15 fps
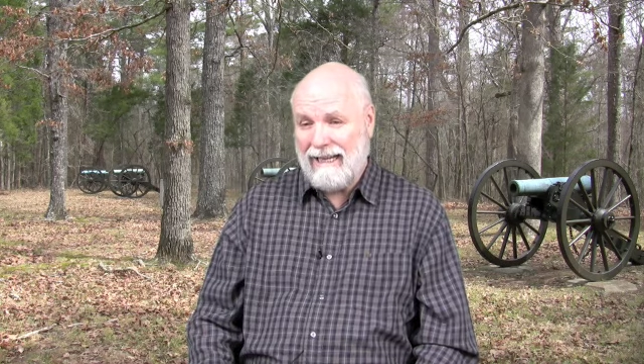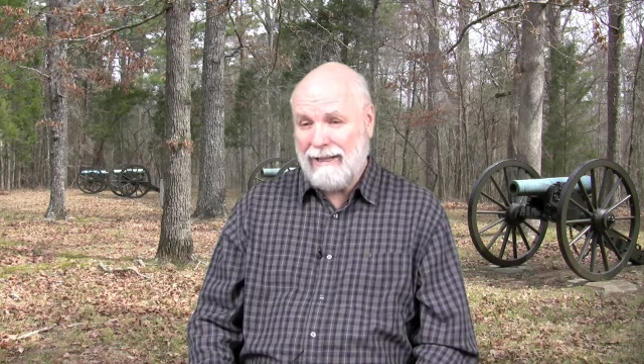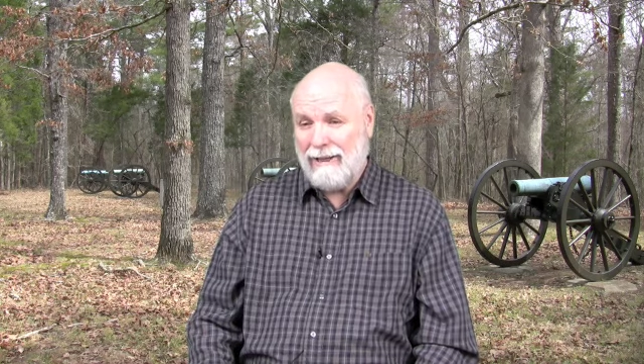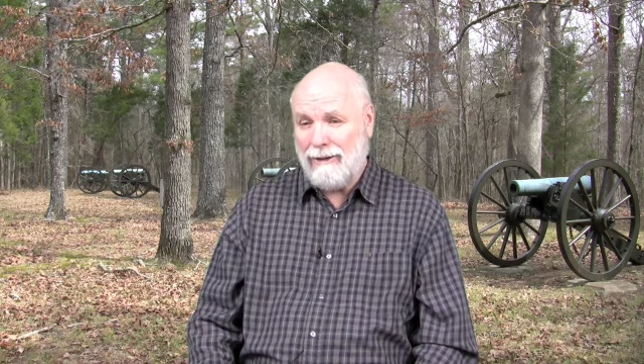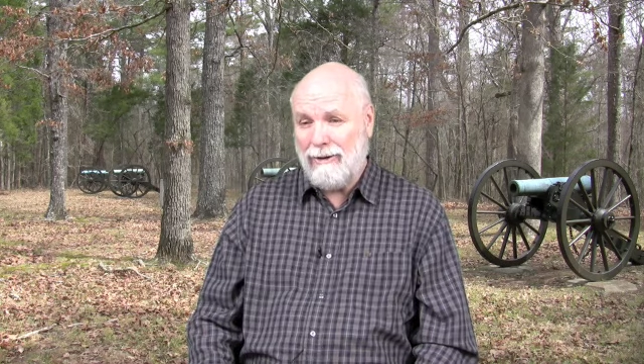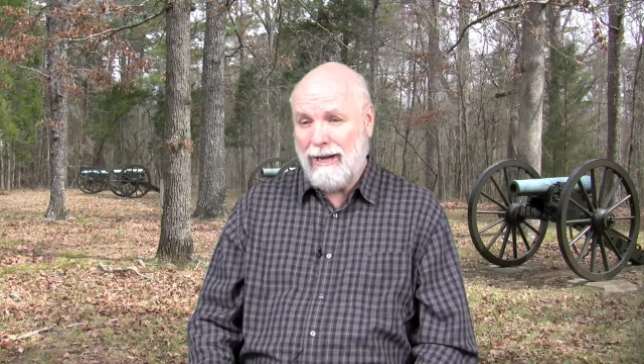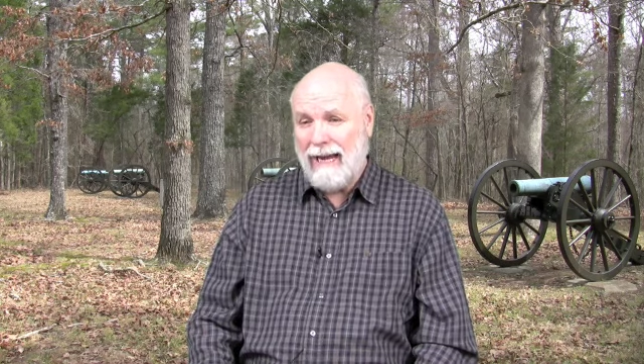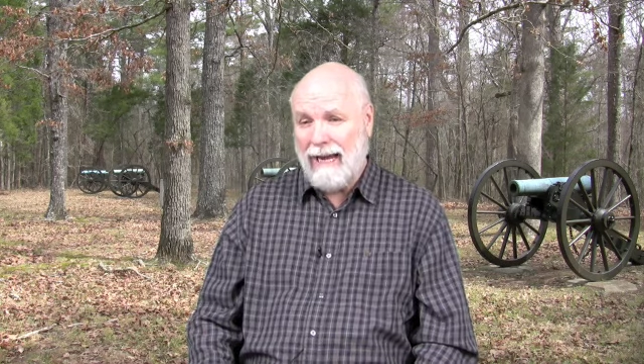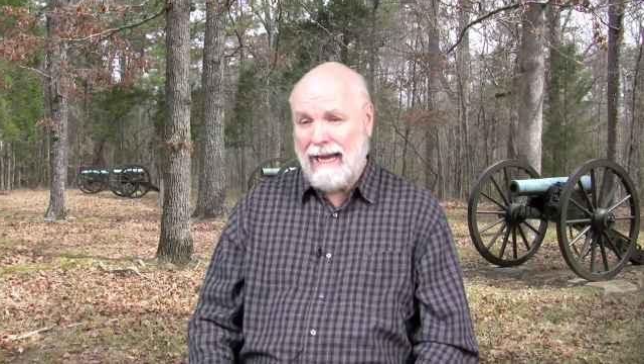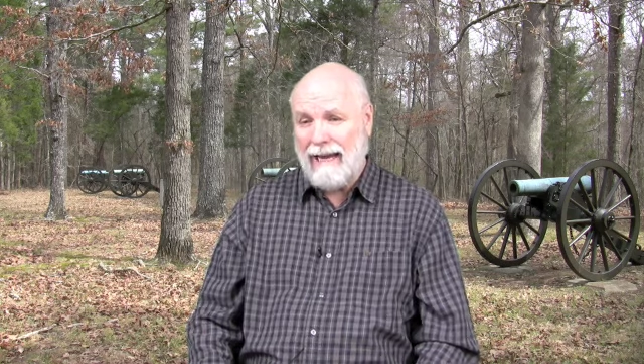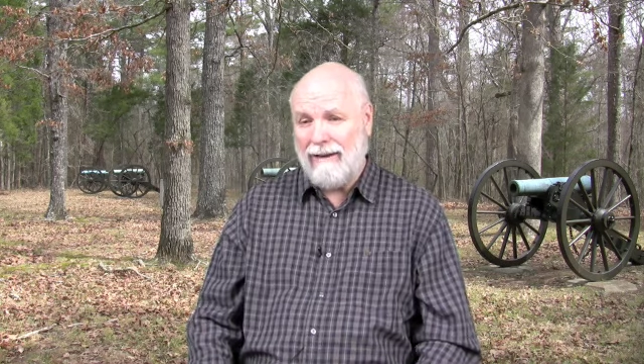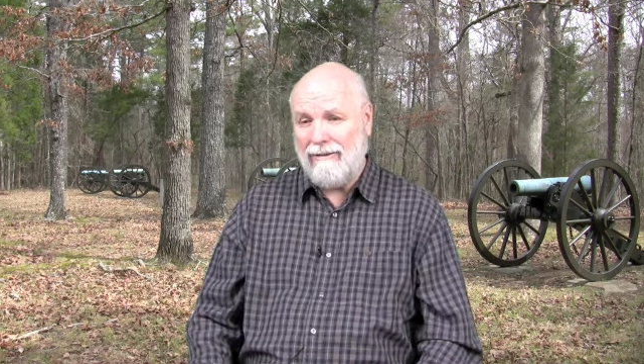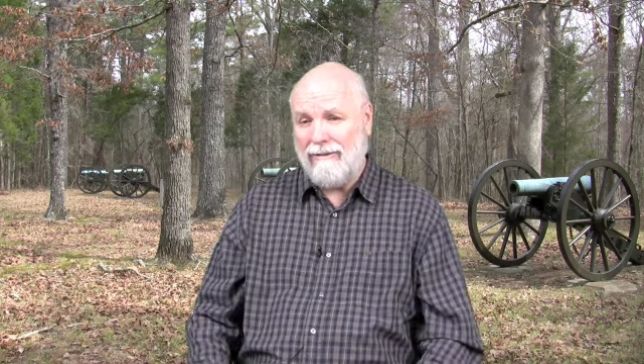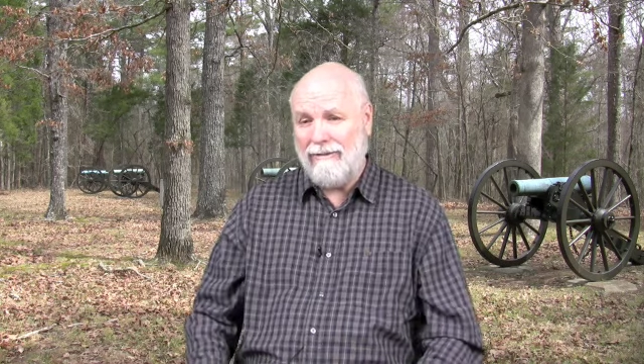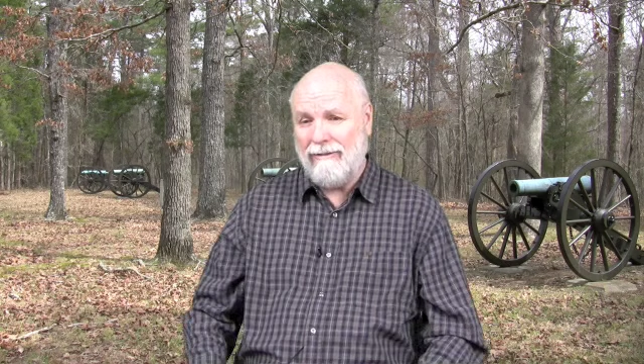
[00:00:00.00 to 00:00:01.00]
You
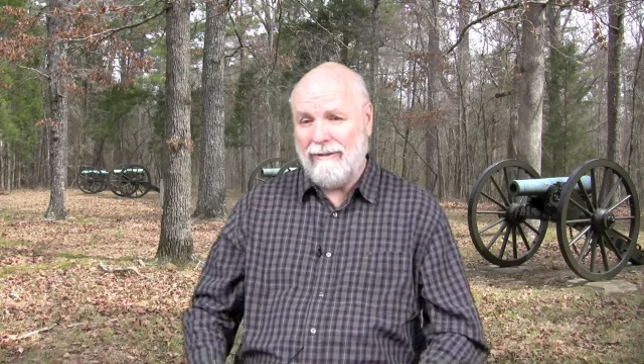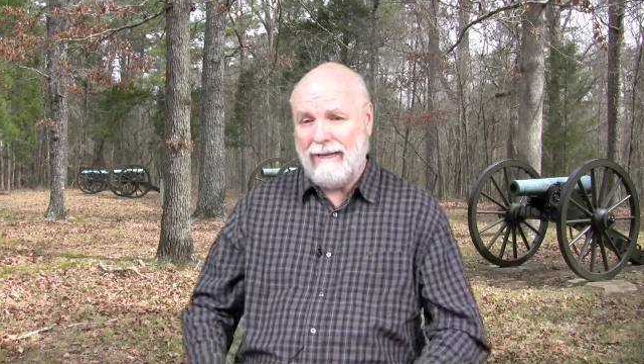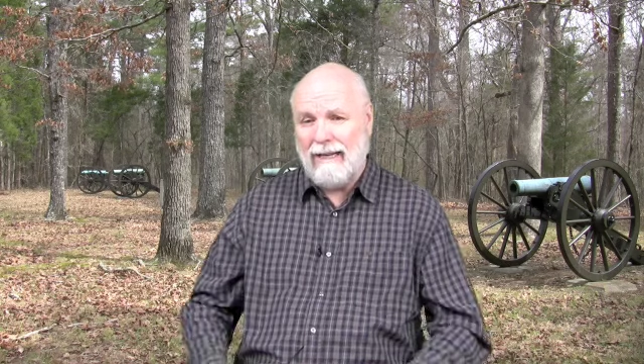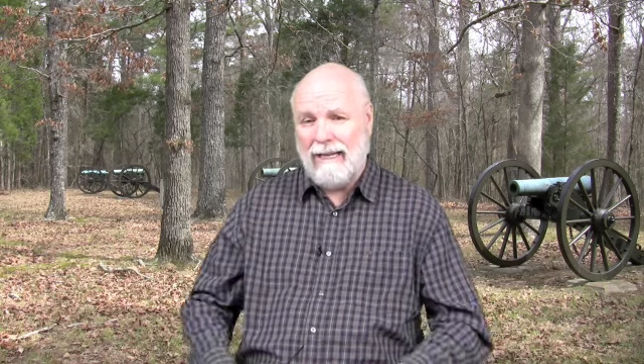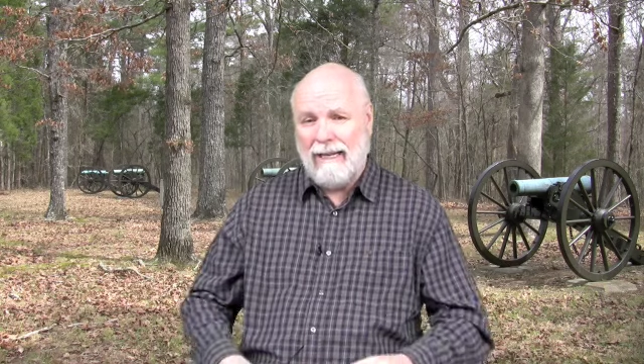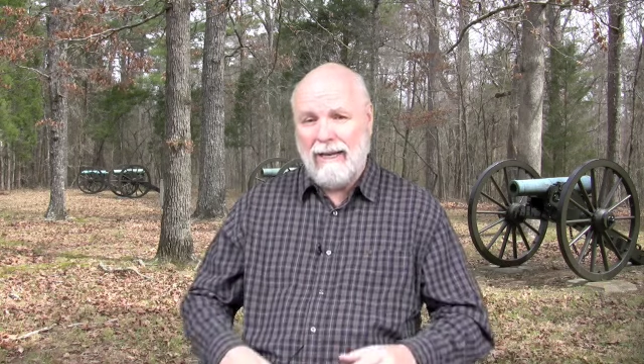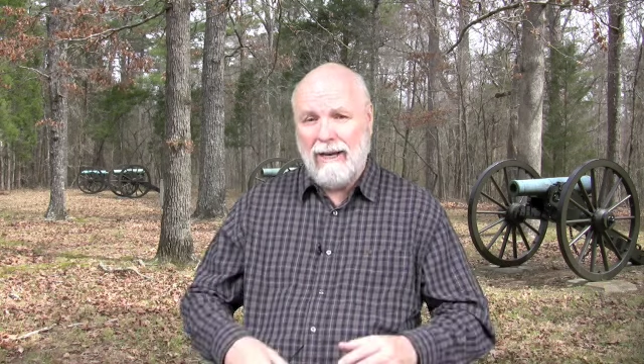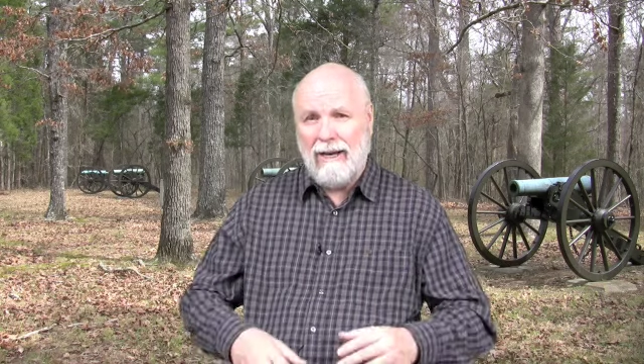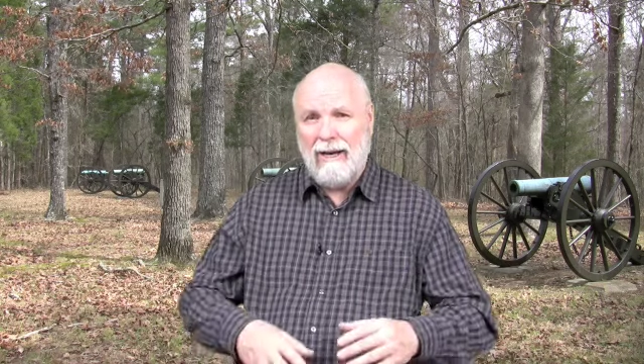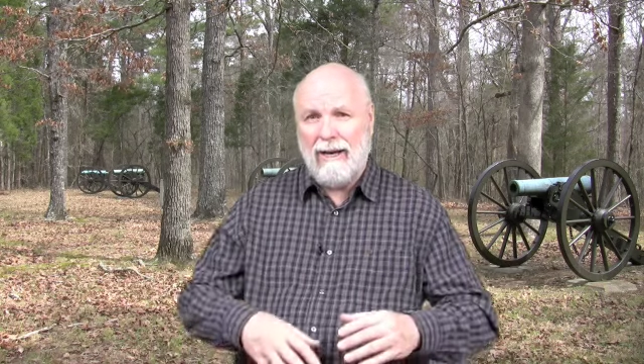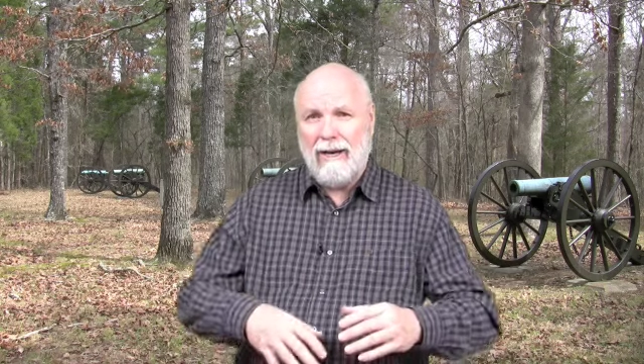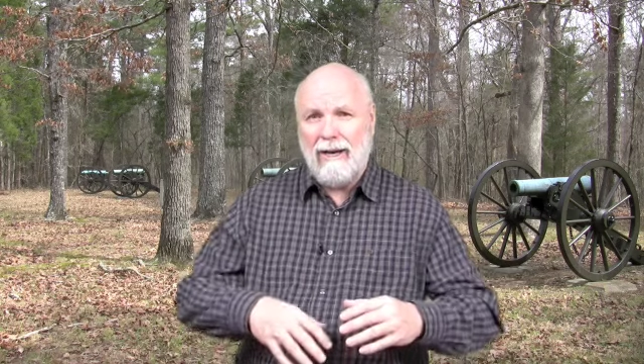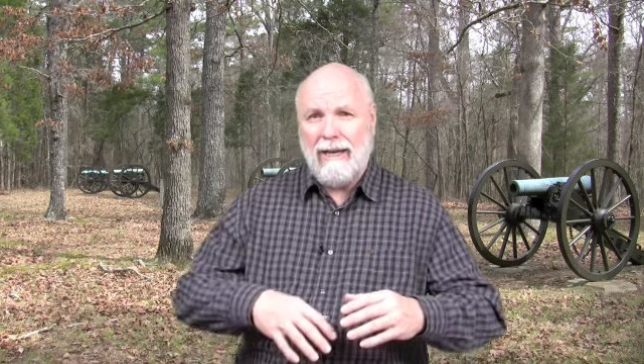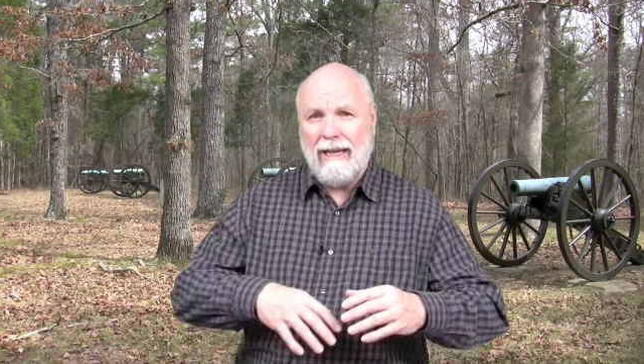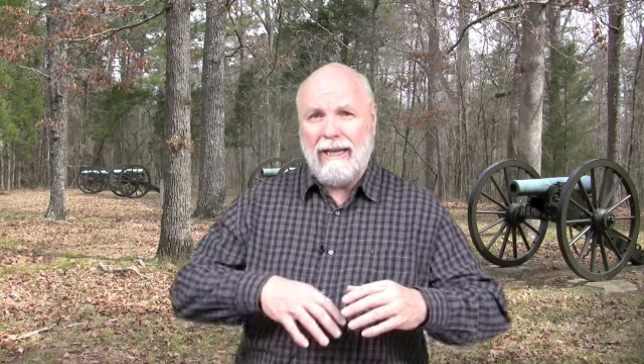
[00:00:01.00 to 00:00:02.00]
have
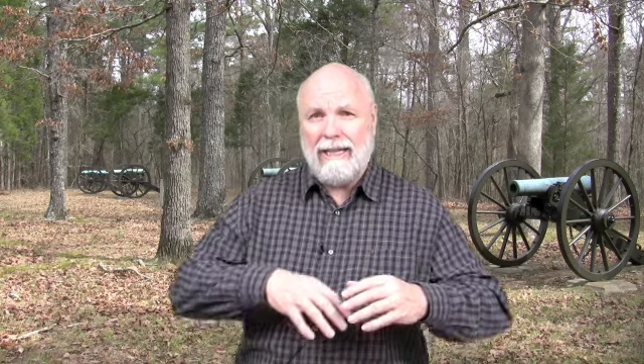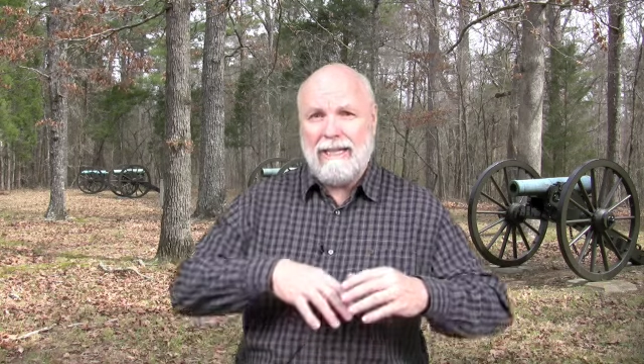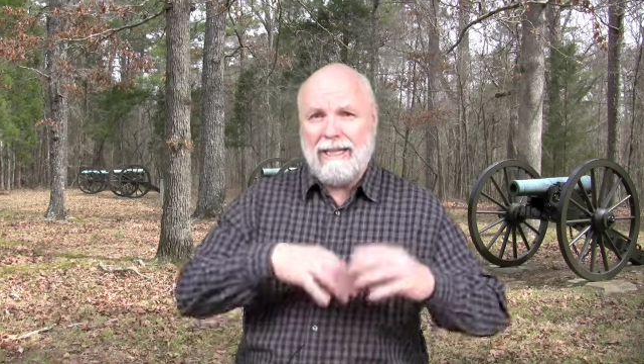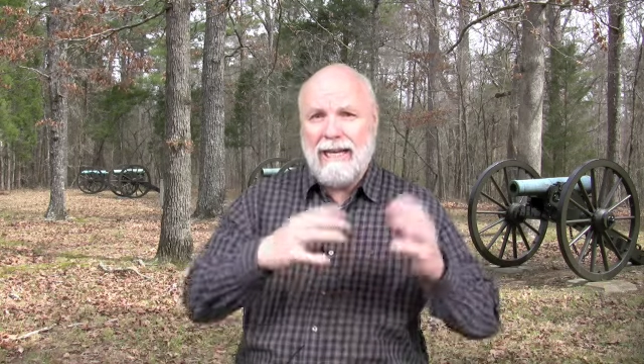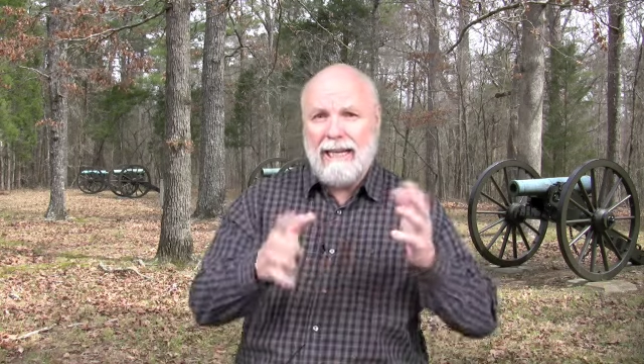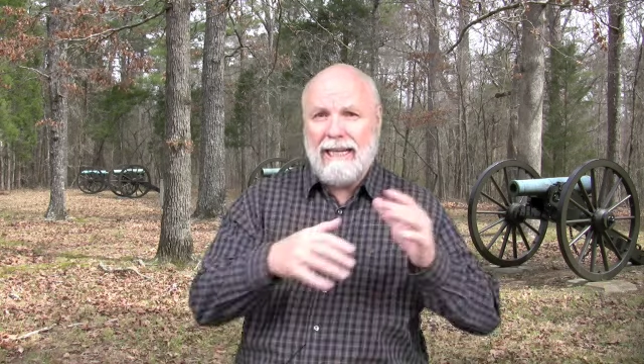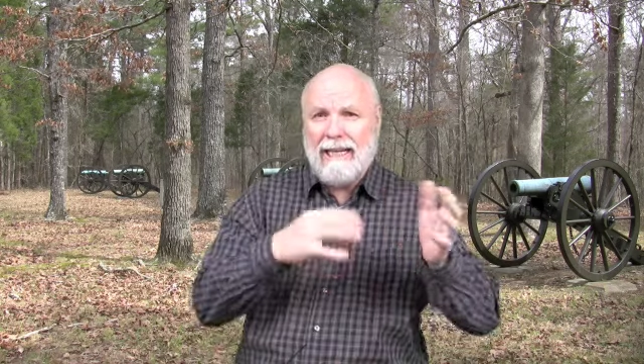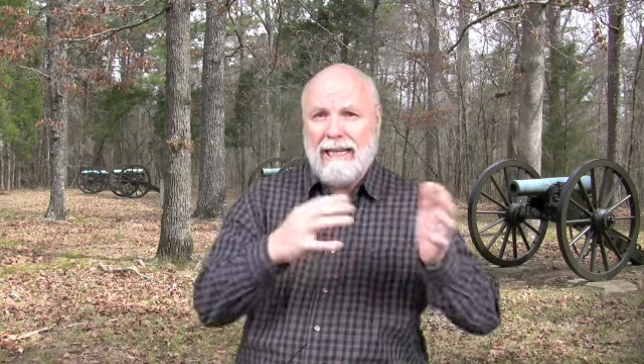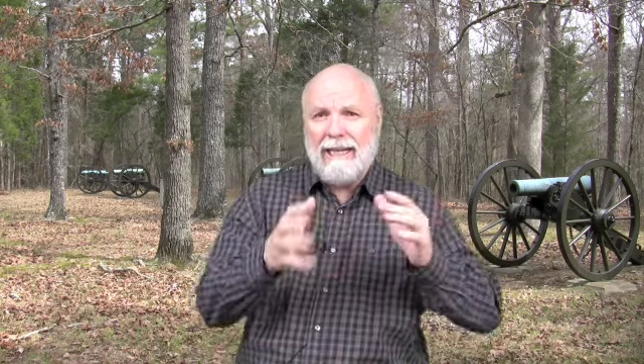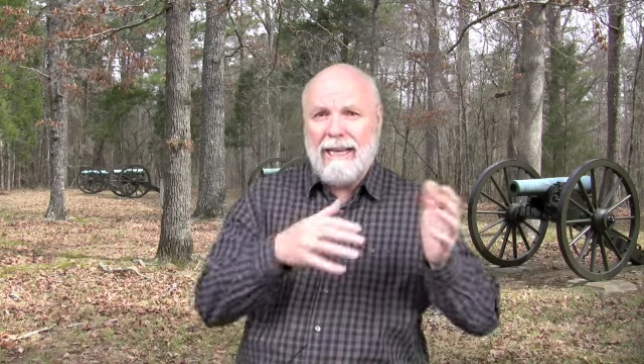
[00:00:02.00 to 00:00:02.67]
exciting